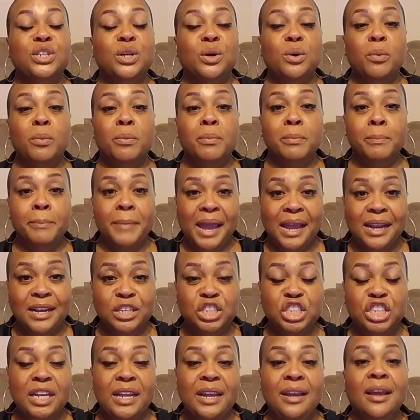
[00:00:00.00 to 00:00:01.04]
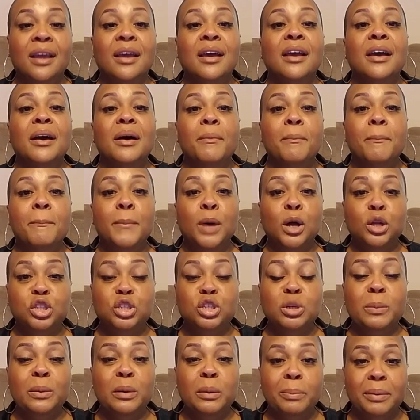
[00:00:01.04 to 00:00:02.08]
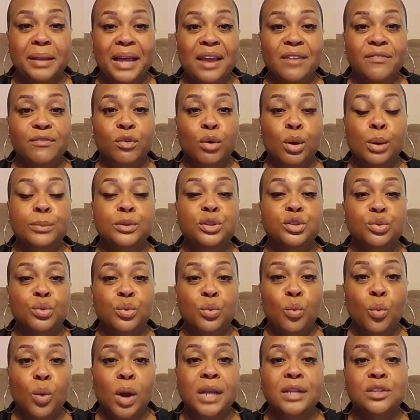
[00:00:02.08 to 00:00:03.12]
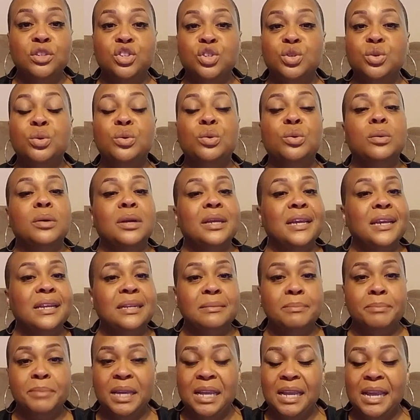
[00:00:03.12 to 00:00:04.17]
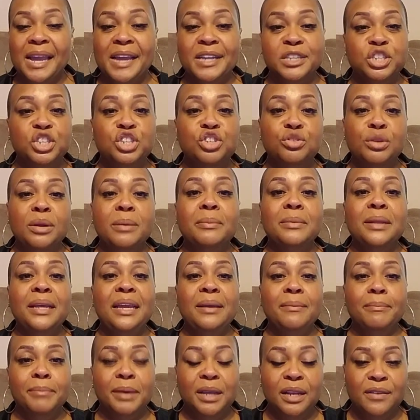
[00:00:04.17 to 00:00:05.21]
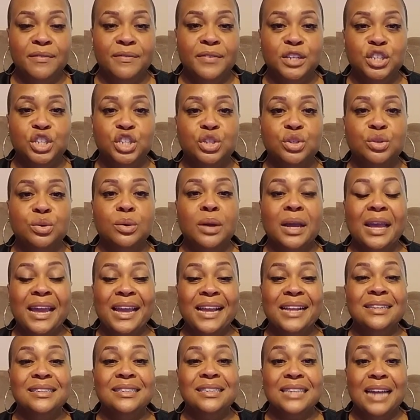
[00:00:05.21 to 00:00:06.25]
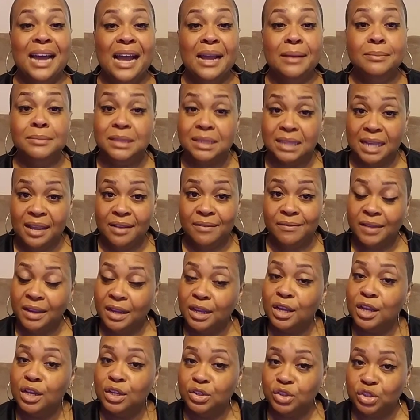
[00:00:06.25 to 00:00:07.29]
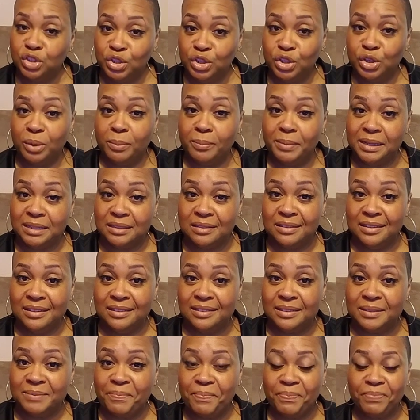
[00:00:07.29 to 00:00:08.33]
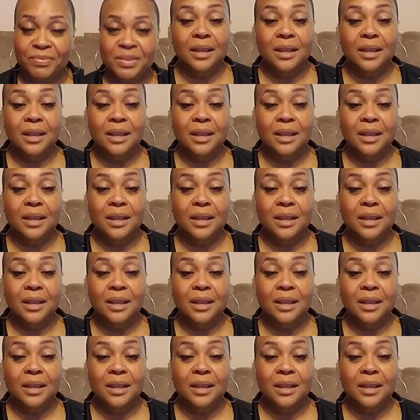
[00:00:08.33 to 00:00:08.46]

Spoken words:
So managing multiple platforms through one tool can be extremely beneficial and time saving to your business.